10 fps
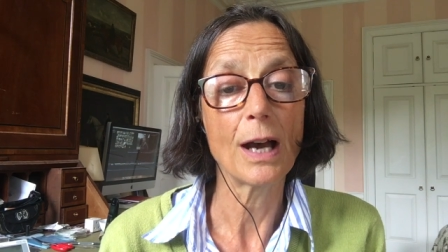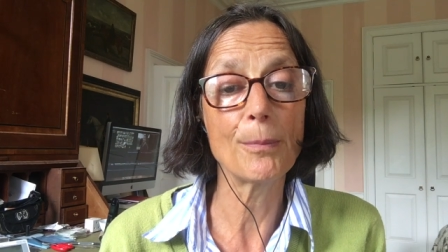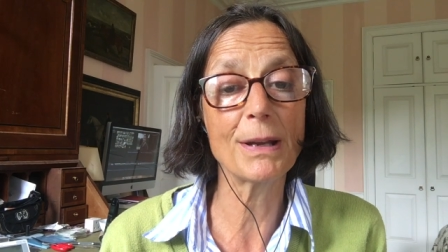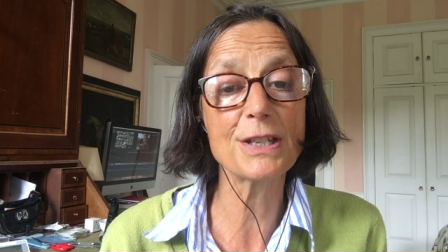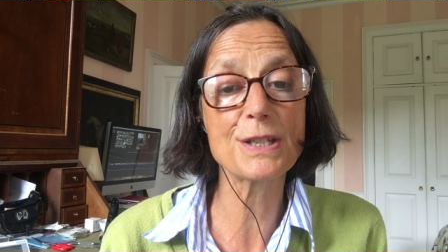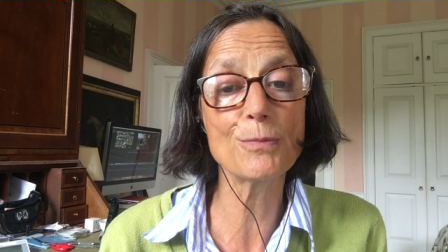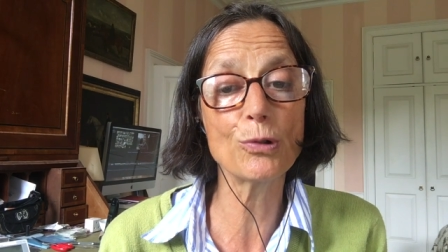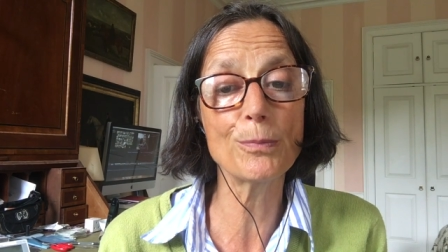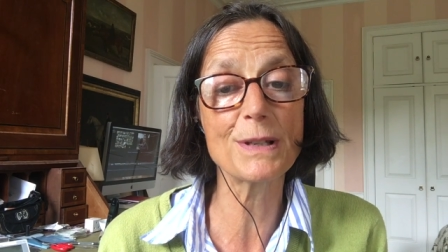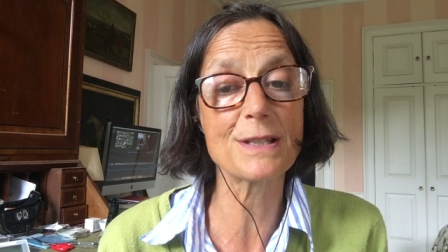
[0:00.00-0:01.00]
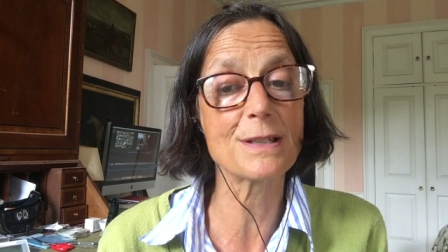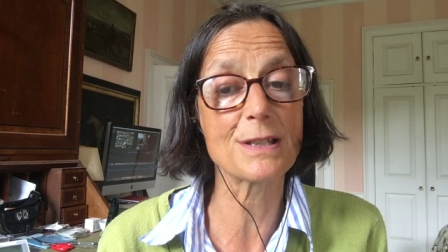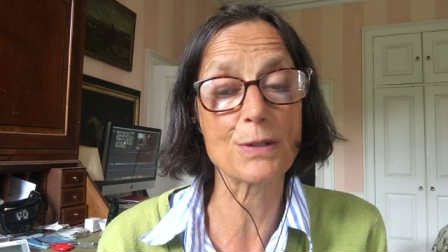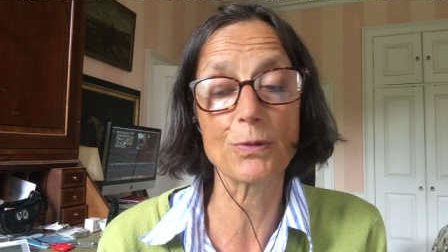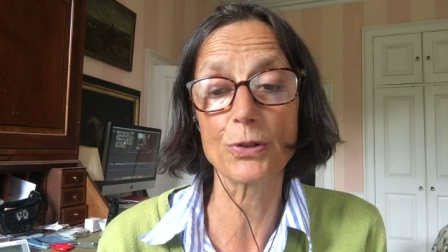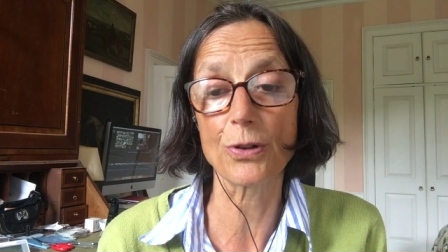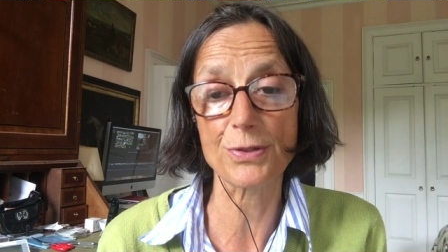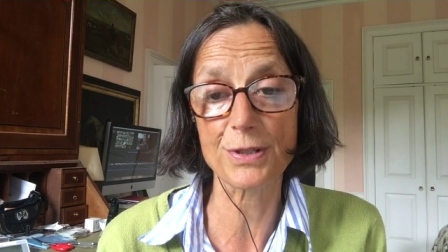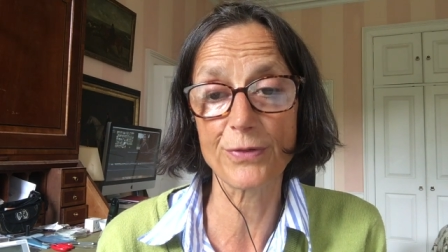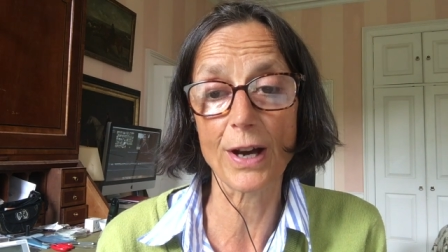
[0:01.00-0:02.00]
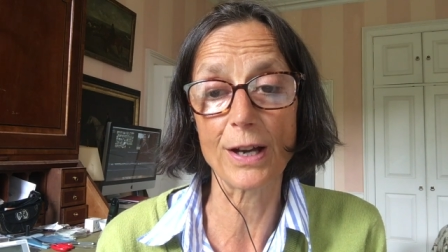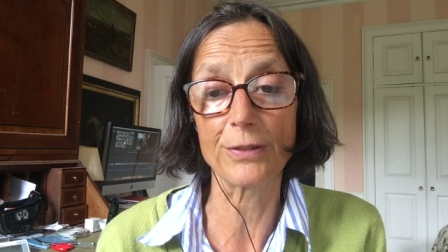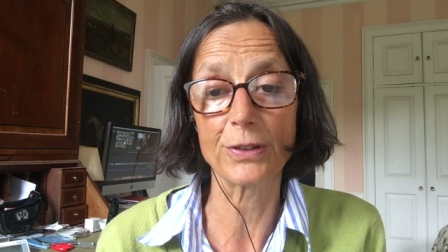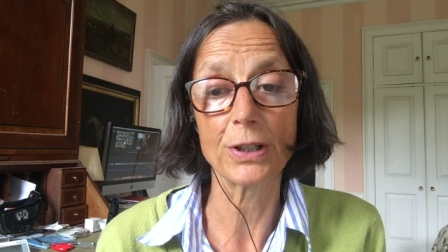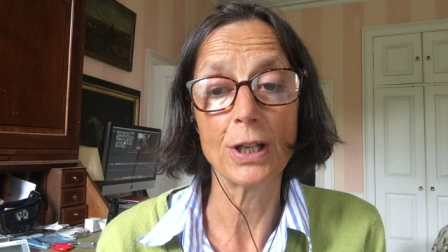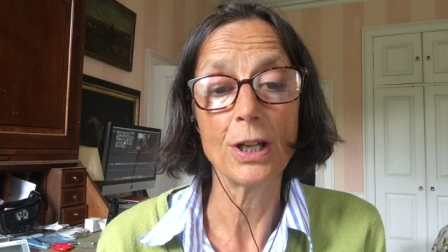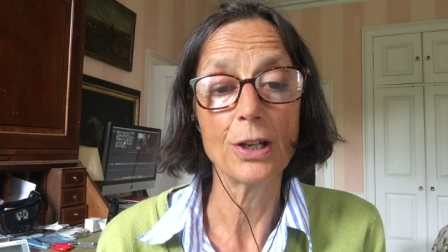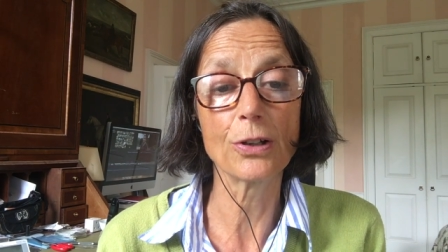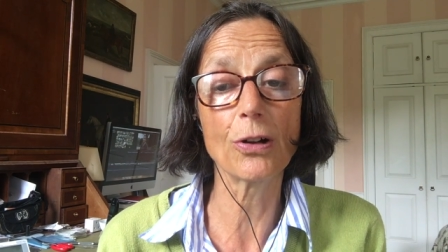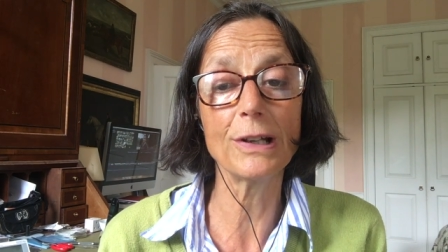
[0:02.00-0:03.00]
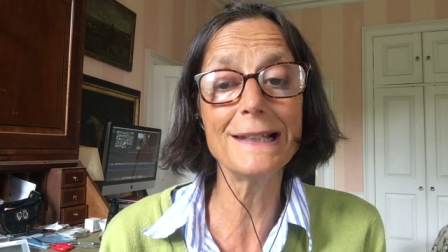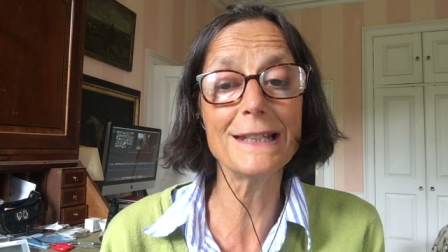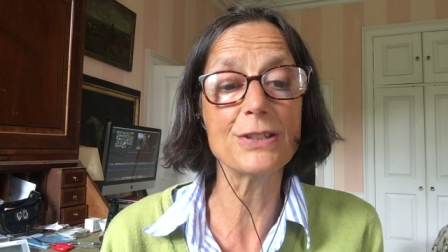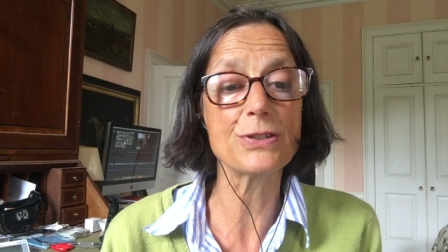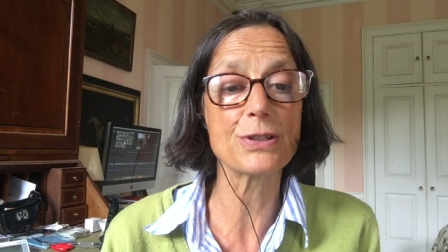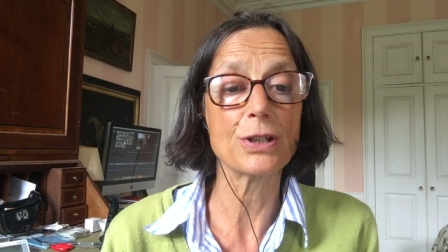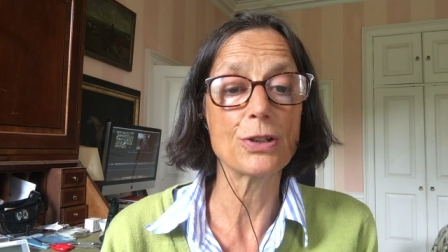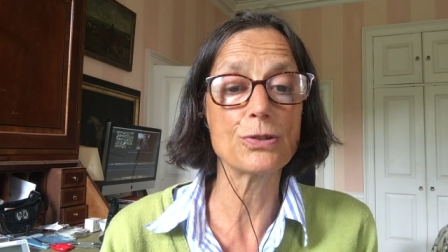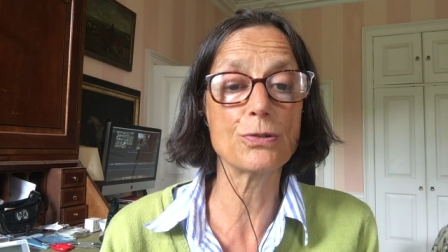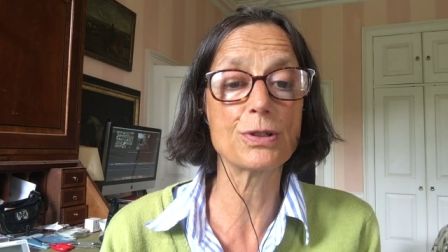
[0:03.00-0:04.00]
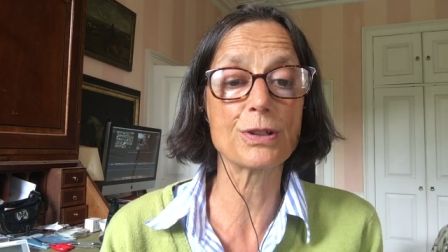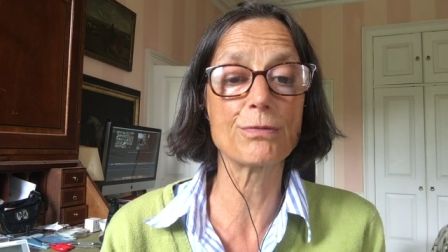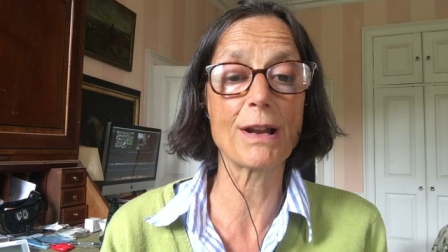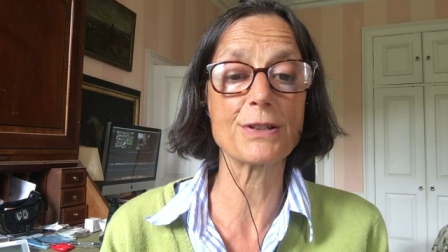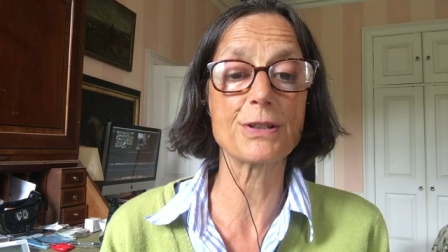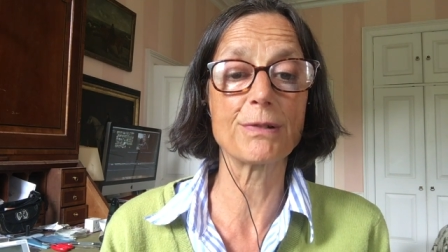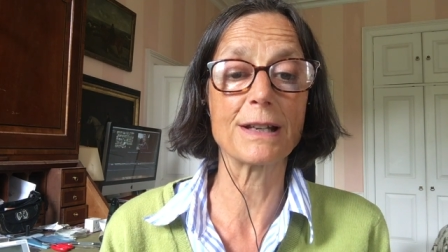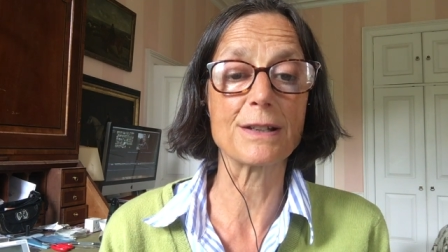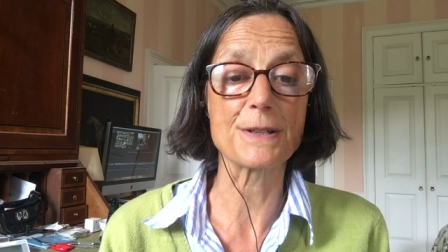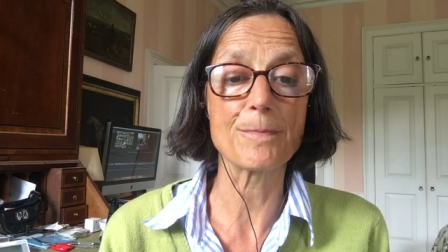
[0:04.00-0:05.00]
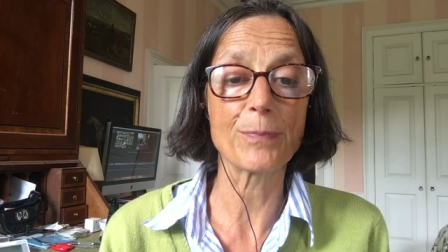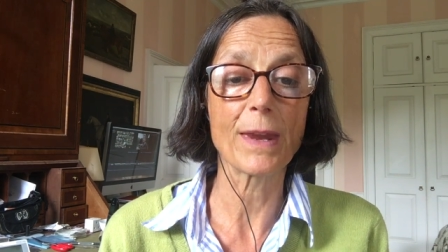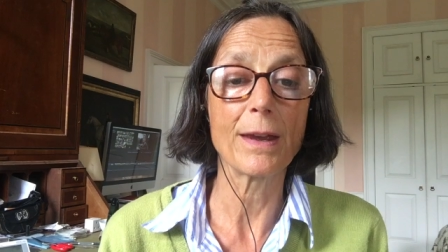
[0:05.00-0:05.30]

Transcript: And many small businesses will not survive, not least due to the rent arrears.